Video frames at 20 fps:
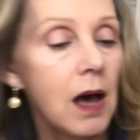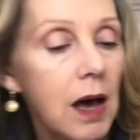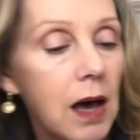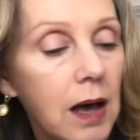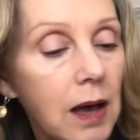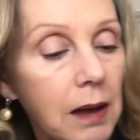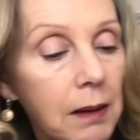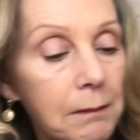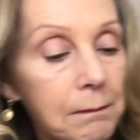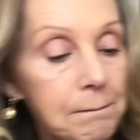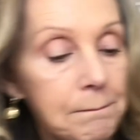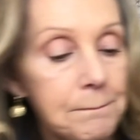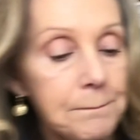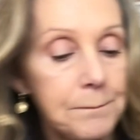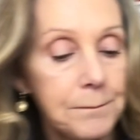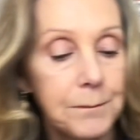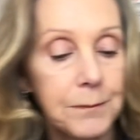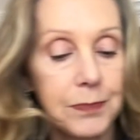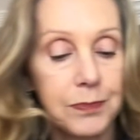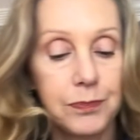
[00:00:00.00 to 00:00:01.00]
Um,
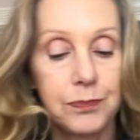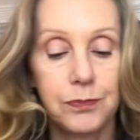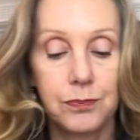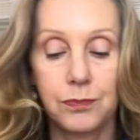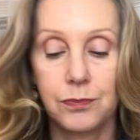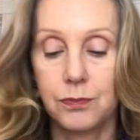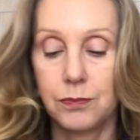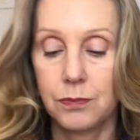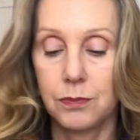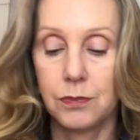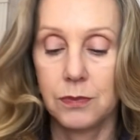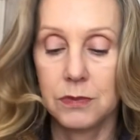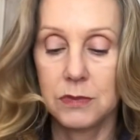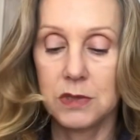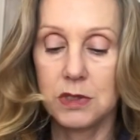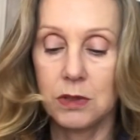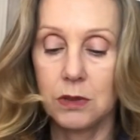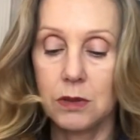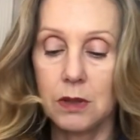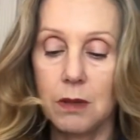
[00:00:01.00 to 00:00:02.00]

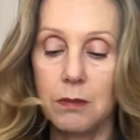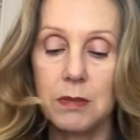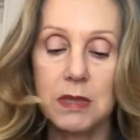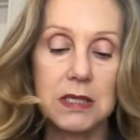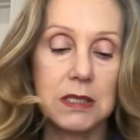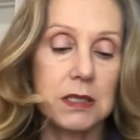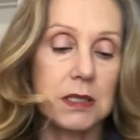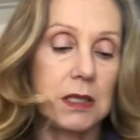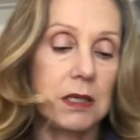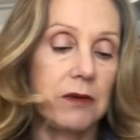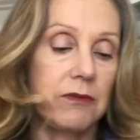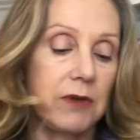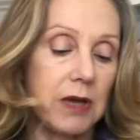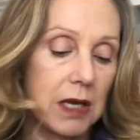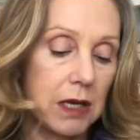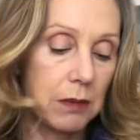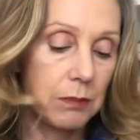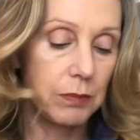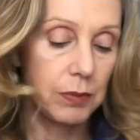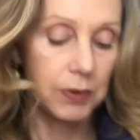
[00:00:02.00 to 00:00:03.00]
so let me see if I
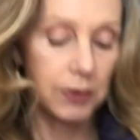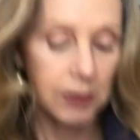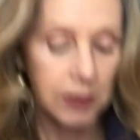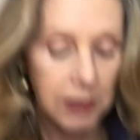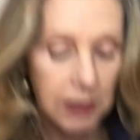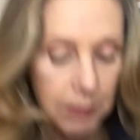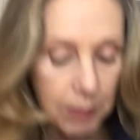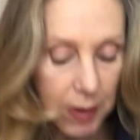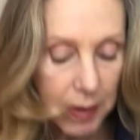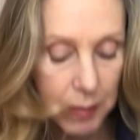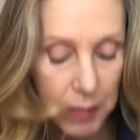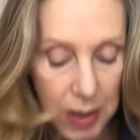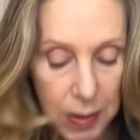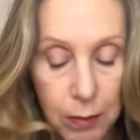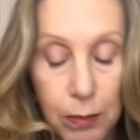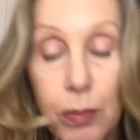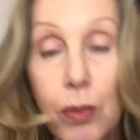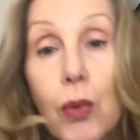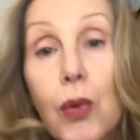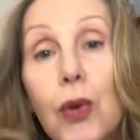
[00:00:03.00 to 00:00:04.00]
can pull it up on my
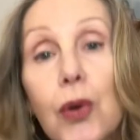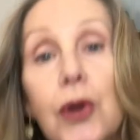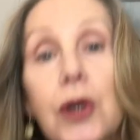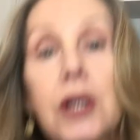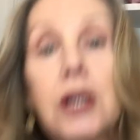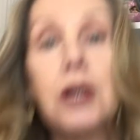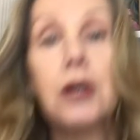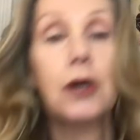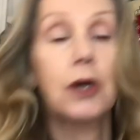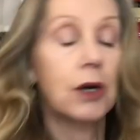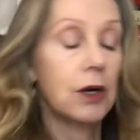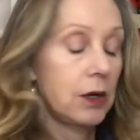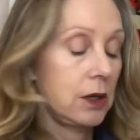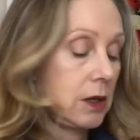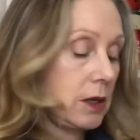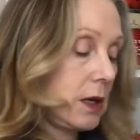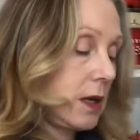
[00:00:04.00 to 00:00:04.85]
board here